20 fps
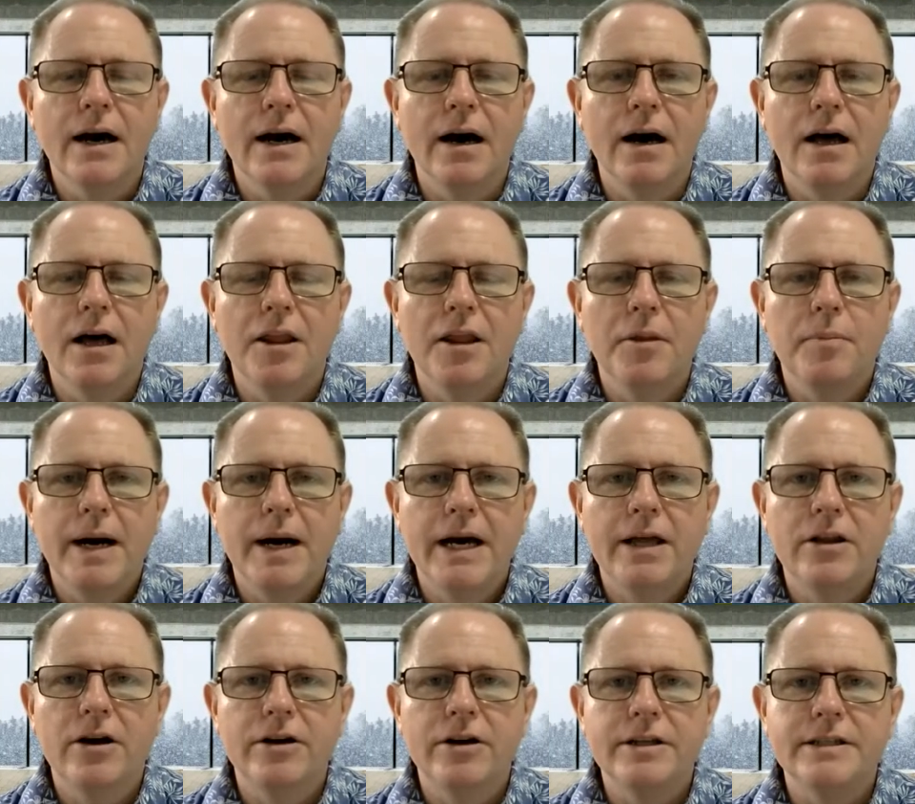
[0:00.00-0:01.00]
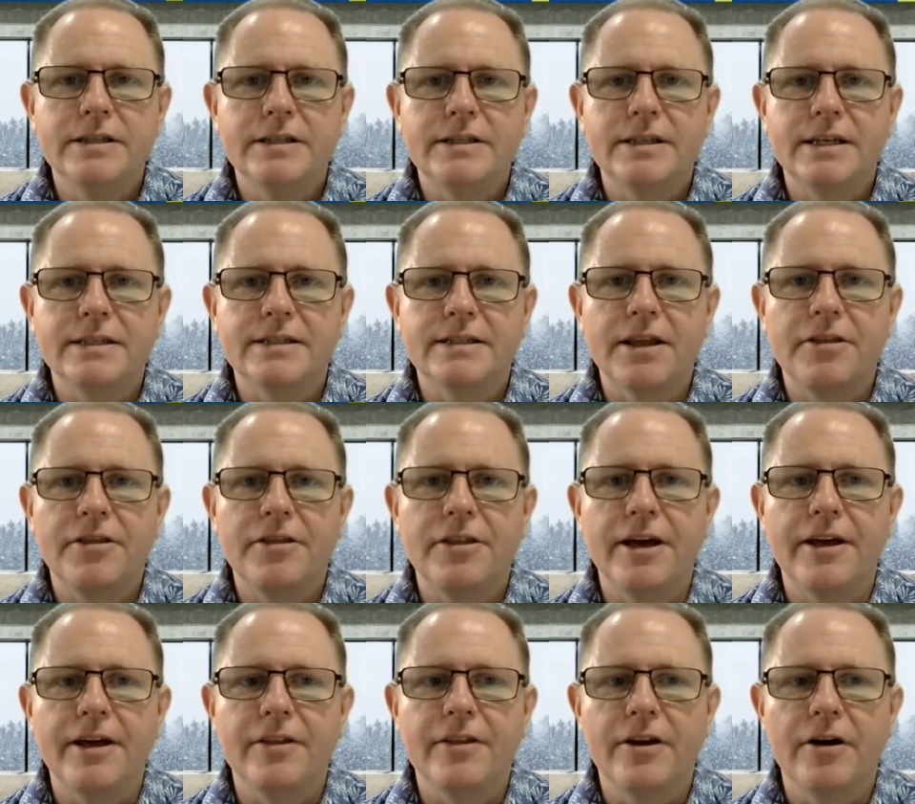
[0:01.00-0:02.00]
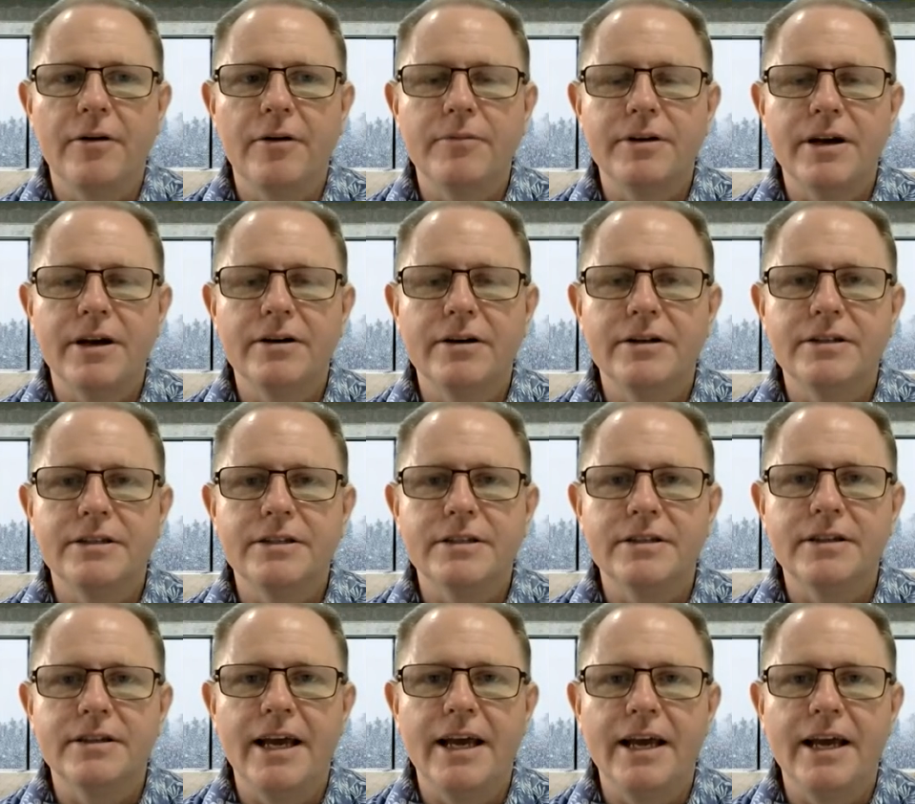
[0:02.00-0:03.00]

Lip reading: The payload is that thing that I'm going to